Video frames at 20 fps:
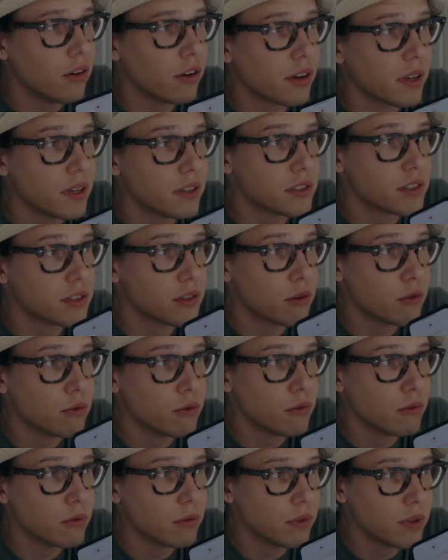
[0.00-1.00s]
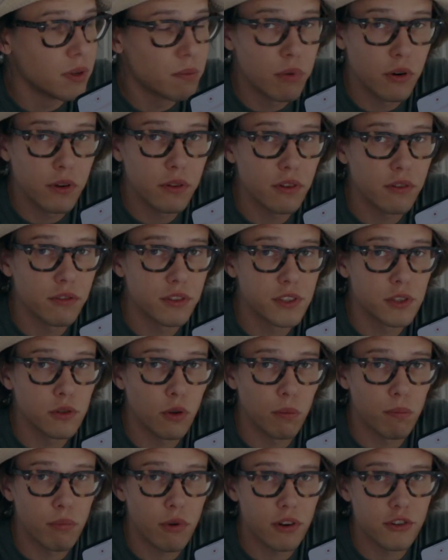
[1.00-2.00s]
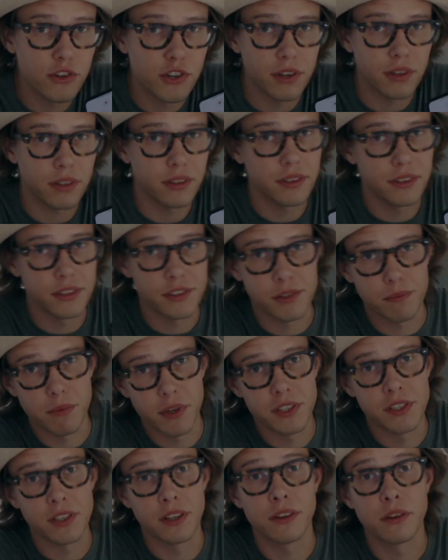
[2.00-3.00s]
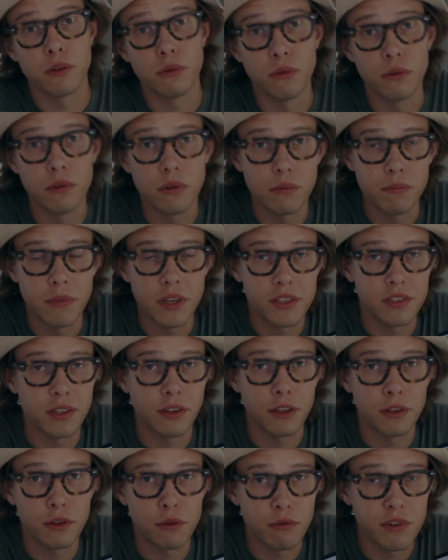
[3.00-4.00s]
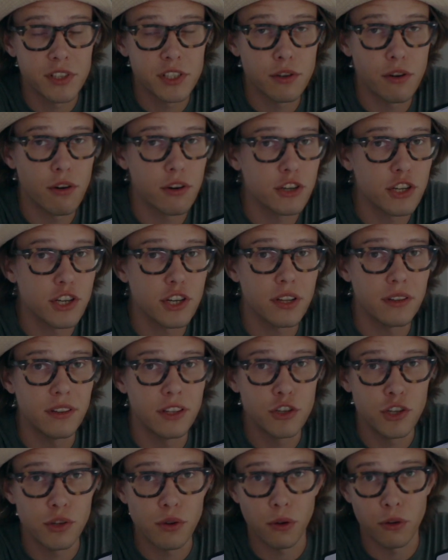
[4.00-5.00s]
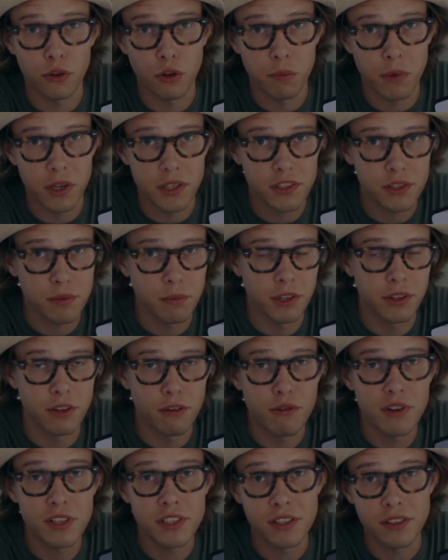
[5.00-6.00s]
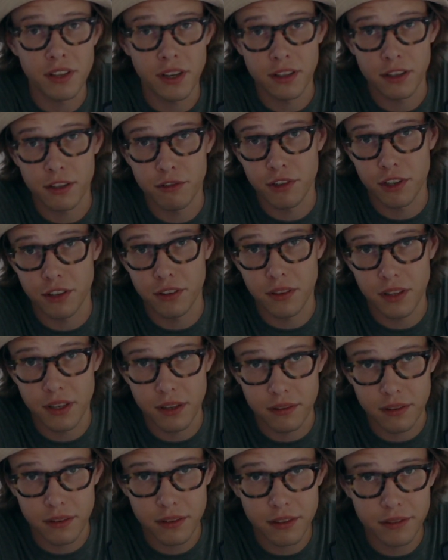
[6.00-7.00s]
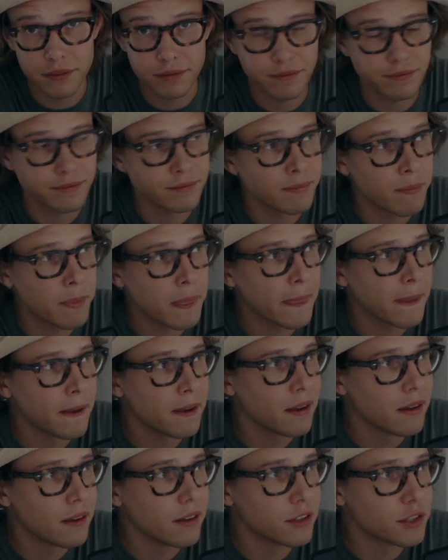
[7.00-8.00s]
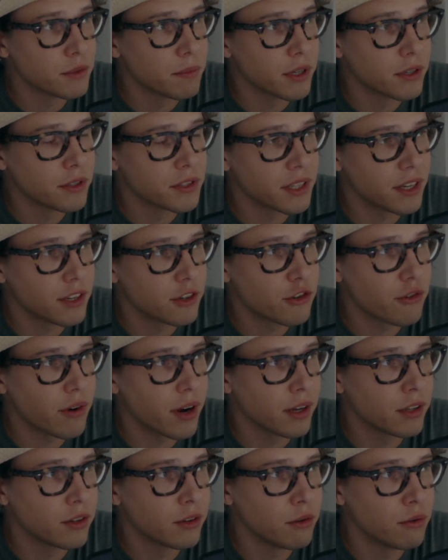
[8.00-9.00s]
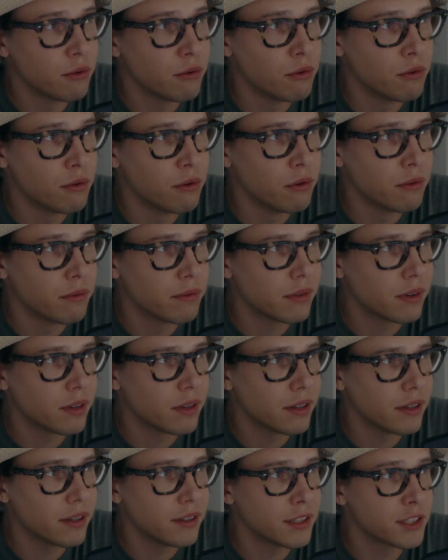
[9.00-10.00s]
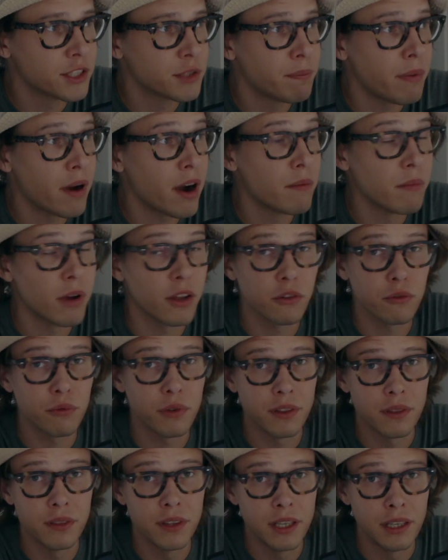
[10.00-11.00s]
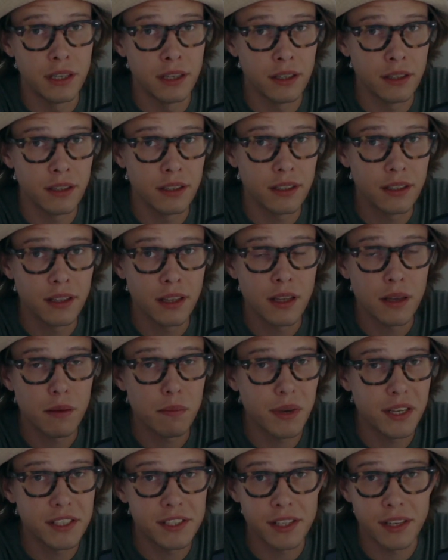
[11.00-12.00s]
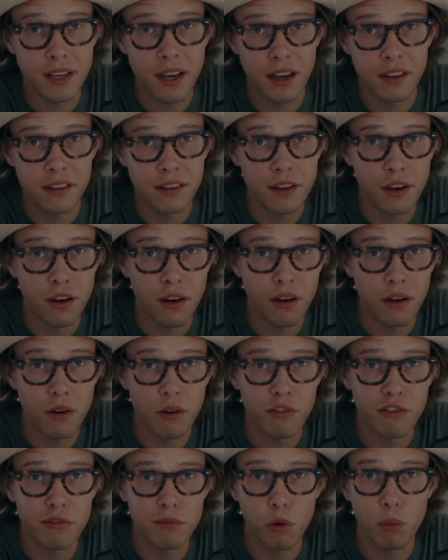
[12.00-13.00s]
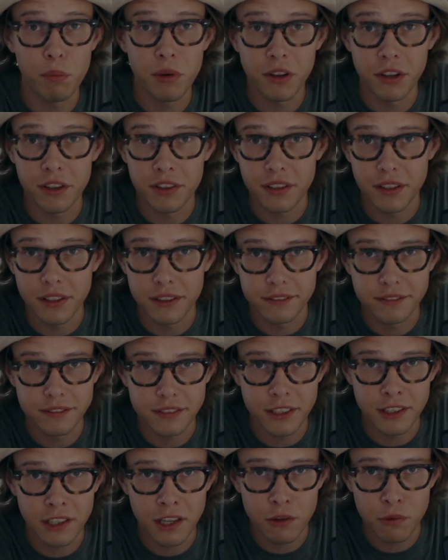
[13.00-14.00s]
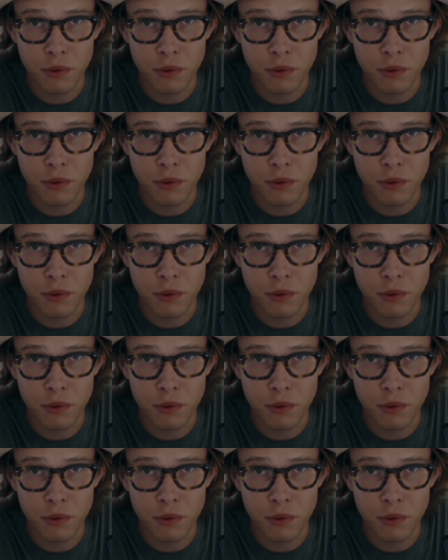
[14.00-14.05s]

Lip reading: Okay, so the point of this whole project is basically to research digital nomads. But the reason I live in a tent is because I try to experiment with the basic idea of mobility in the